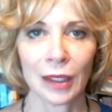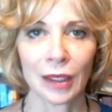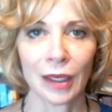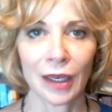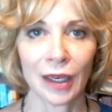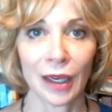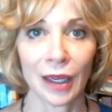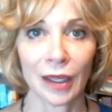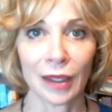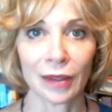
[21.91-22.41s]

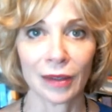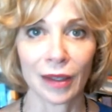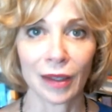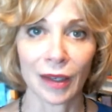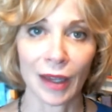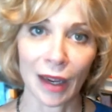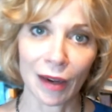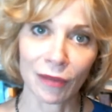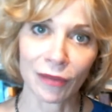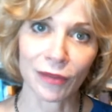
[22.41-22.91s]
the
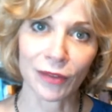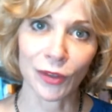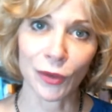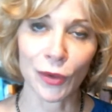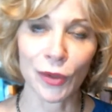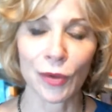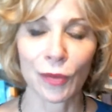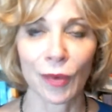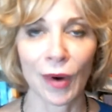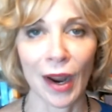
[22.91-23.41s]
left
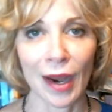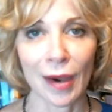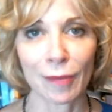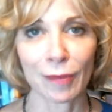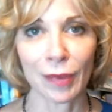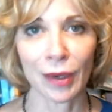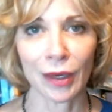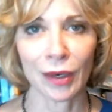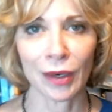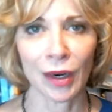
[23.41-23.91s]
or the right,
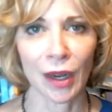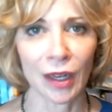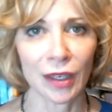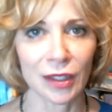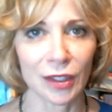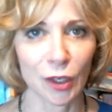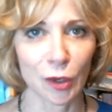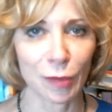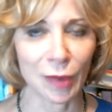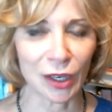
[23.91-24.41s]
but not
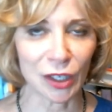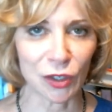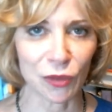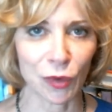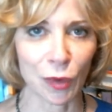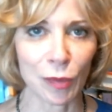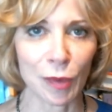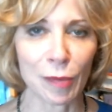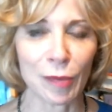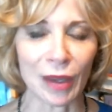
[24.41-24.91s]
so much
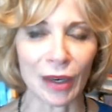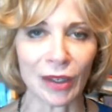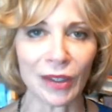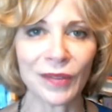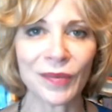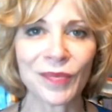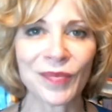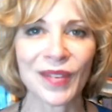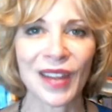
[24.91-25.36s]
from the middle.